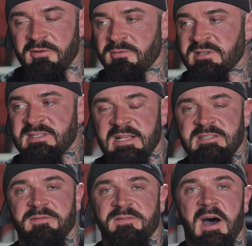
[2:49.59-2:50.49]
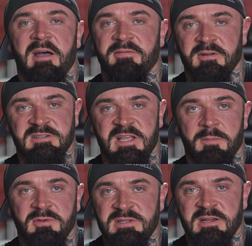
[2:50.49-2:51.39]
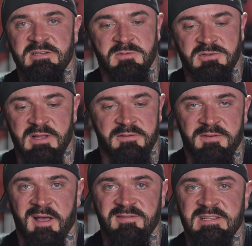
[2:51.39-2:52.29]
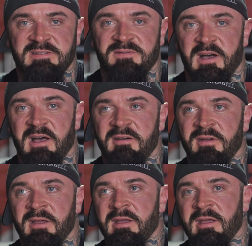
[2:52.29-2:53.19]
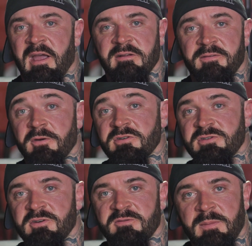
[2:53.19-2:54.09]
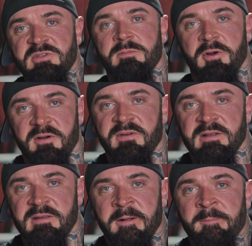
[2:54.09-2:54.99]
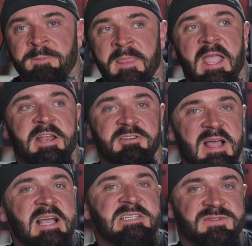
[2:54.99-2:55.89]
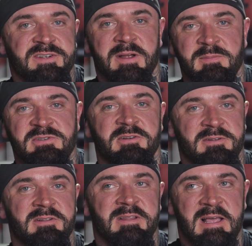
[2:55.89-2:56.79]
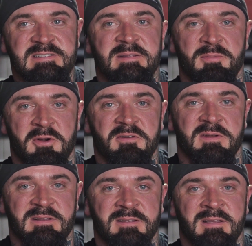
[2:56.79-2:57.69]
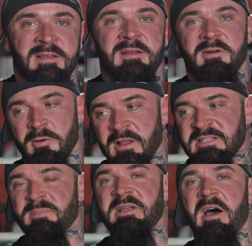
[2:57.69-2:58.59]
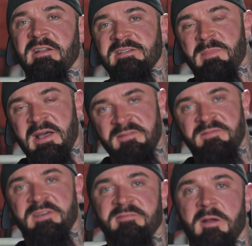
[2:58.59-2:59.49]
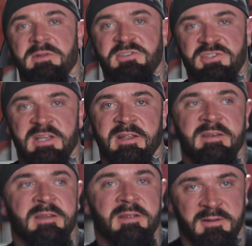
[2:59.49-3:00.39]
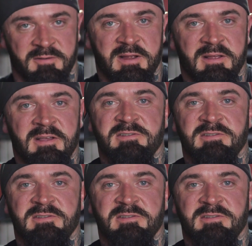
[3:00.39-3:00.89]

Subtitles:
If you're doing sets of five, for example, say you're someone's doing like five sets of five, and your first two reps are perfect, and your last three reps are a little less than perfect, or let's be honest, by the fifth rep it's shit, right?